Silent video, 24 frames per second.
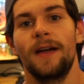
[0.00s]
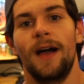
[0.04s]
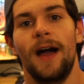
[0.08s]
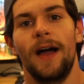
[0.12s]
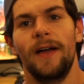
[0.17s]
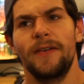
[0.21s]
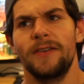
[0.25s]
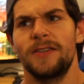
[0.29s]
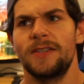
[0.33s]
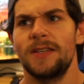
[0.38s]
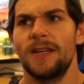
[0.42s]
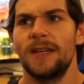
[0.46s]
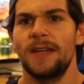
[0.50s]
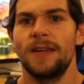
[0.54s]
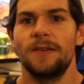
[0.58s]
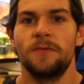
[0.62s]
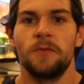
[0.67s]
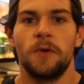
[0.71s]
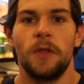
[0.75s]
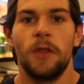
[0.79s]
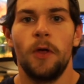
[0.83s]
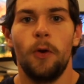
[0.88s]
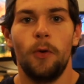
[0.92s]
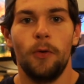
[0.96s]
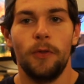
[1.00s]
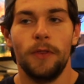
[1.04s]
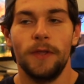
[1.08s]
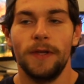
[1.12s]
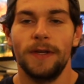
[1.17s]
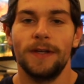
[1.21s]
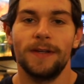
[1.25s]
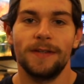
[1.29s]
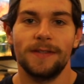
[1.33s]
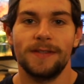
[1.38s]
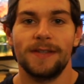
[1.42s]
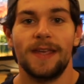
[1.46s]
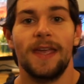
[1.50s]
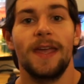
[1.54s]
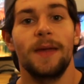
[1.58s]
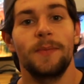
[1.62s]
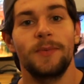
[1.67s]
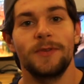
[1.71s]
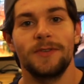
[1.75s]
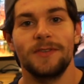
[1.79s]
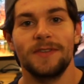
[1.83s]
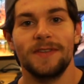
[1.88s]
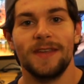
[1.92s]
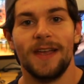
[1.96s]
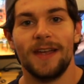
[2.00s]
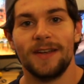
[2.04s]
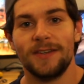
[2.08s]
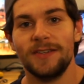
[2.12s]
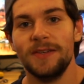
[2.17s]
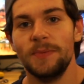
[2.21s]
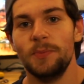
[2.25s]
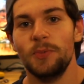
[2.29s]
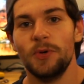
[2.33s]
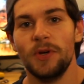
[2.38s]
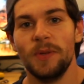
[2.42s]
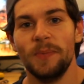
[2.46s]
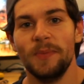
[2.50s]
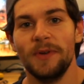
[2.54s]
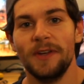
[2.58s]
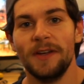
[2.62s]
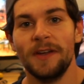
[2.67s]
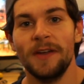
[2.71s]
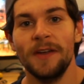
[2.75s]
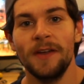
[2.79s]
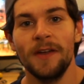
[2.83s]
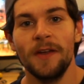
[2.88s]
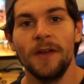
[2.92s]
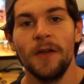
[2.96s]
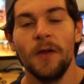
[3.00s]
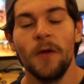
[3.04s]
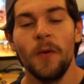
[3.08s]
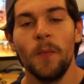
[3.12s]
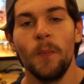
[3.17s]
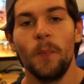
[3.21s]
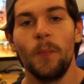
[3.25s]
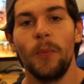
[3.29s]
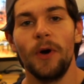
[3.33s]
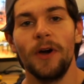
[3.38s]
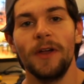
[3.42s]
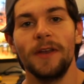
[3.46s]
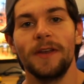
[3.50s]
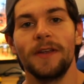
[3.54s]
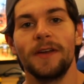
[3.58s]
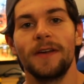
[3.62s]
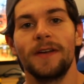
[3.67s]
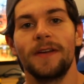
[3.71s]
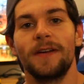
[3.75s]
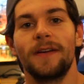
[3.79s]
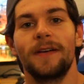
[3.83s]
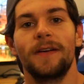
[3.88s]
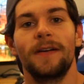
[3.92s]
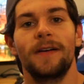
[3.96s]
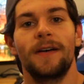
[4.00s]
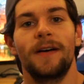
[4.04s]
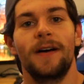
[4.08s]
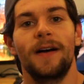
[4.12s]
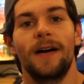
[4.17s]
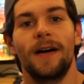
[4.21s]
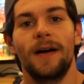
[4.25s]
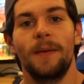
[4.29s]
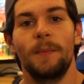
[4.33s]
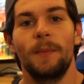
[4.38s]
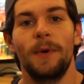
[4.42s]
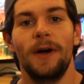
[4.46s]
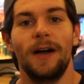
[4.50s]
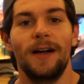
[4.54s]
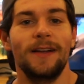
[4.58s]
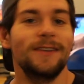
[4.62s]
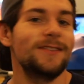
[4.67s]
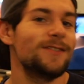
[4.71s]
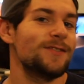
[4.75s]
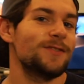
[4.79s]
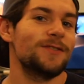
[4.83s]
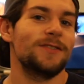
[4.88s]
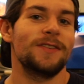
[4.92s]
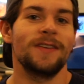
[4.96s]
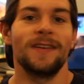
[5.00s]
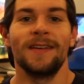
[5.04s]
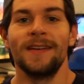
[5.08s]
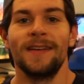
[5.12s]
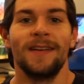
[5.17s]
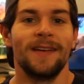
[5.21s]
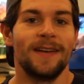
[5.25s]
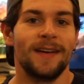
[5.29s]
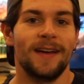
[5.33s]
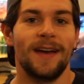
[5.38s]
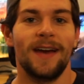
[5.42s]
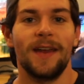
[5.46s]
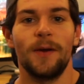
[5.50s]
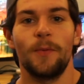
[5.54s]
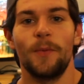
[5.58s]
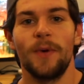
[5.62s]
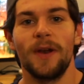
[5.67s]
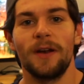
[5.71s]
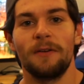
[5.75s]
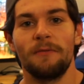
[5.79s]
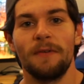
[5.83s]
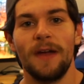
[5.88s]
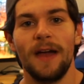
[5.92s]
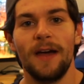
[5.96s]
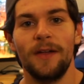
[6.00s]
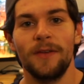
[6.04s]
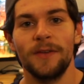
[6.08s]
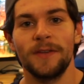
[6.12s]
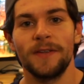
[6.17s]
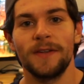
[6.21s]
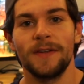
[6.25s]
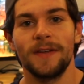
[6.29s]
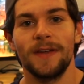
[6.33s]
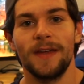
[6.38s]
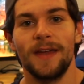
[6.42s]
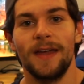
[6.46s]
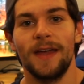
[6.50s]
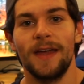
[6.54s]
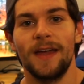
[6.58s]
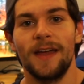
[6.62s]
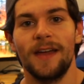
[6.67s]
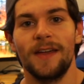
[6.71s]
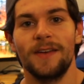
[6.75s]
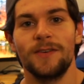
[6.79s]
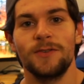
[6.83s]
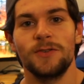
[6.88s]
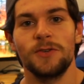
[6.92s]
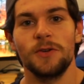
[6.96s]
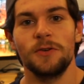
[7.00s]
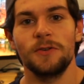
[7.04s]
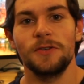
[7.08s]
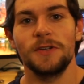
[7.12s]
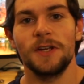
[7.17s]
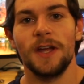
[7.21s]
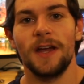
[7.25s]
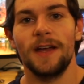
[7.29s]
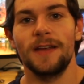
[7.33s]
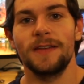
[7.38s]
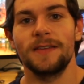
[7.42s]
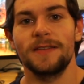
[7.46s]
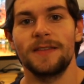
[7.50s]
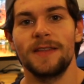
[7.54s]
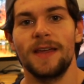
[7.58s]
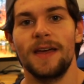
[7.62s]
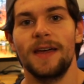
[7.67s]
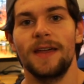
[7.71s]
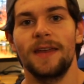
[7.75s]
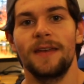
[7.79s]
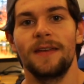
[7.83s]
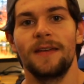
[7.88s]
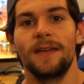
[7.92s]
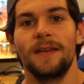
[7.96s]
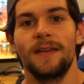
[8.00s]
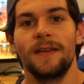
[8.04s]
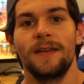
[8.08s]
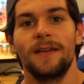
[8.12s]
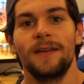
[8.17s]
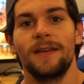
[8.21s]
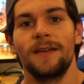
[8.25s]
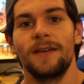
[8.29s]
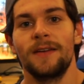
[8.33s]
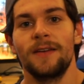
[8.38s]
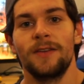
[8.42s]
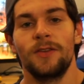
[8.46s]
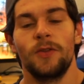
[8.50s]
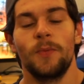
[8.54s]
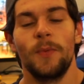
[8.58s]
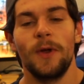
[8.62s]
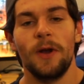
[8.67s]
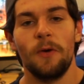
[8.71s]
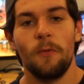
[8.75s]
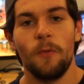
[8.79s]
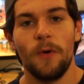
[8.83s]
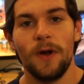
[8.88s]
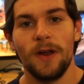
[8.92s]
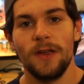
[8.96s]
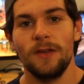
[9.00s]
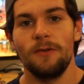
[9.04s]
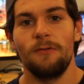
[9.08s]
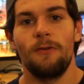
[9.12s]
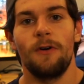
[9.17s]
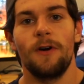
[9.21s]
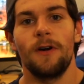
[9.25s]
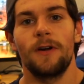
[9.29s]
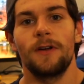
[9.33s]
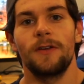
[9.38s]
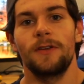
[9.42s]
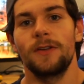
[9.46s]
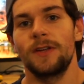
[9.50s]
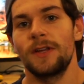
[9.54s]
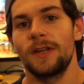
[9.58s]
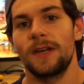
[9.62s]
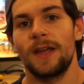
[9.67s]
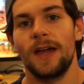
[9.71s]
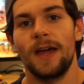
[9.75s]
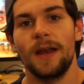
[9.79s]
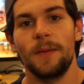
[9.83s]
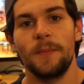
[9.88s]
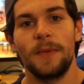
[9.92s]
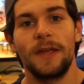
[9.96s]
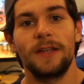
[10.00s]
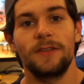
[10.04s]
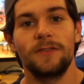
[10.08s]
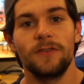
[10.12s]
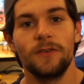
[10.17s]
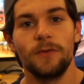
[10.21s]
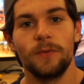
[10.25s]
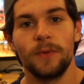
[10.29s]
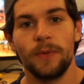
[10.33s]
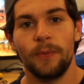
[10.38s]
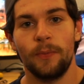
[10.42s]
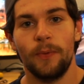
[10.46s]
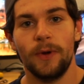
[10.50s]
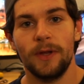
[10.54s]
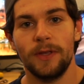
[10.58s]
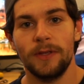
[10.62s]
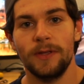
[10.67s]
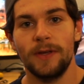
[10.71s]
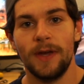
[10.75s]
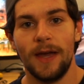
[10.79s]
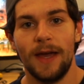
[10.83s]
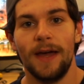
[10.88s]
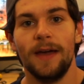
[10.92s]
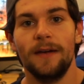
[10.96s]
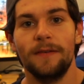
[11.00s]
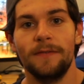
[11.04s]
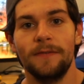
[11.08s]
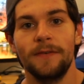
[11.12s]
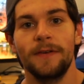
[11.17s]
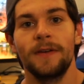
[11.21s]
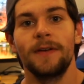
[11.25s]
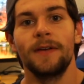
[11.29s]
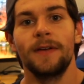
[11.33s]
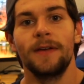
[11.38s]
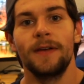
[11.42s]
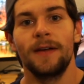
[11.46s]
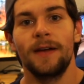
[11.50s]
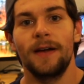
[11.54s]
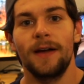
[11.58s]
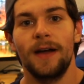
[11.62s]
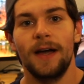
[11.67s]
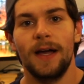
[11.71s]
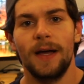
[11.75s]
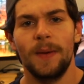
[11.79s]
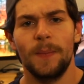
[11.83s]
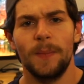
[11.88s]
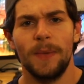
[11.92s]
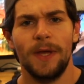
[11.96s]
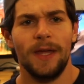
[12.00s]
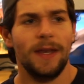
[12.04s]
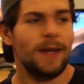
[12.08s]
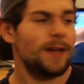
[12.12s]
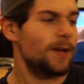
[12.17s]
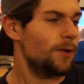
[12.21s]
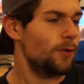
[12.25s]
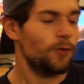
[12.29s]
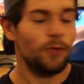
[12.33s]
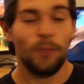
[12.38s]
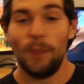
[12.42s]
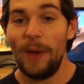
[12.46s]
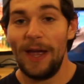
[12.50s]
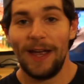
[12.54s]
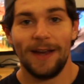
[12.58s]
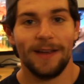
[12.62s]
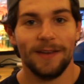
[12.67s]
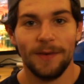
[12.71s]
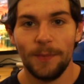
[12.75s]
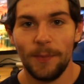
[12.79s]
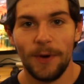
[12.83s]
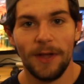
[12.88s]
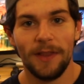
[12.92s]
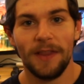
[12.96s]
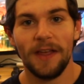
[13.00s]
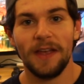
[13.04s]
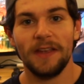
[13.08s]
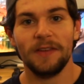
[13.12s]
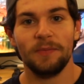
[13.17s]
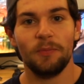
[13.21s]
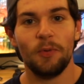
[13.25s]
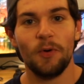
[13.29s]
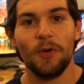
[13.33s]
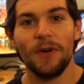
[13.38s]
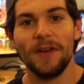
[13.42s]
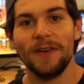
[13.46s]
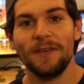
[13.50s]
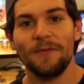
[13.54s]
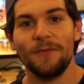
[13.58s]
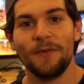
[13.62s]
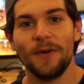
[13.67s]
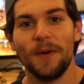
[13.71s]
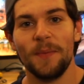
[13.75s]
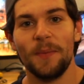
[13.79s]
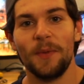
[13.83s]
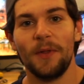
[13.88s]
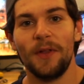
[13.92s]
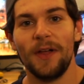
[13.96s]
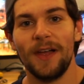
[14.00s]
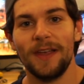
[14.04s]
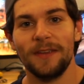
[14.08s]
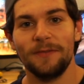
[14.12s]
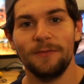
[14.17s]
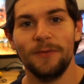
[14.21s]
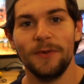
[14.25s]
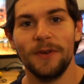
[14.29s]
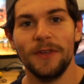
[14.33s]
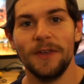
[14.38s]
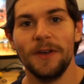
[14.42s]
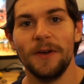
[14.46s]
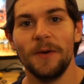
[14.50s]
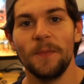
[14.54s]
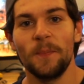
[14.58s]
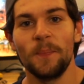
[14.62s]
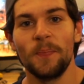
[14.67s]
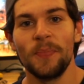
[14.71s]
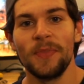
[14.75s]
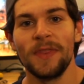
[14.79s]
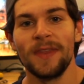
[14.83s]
Obviously I didn't run the whole thing because the campus is actually pretty big, but I just kind of went around and showed you guys that no matter where you are, you can kind of make do with what you have. And it goes back into my last point from the last video.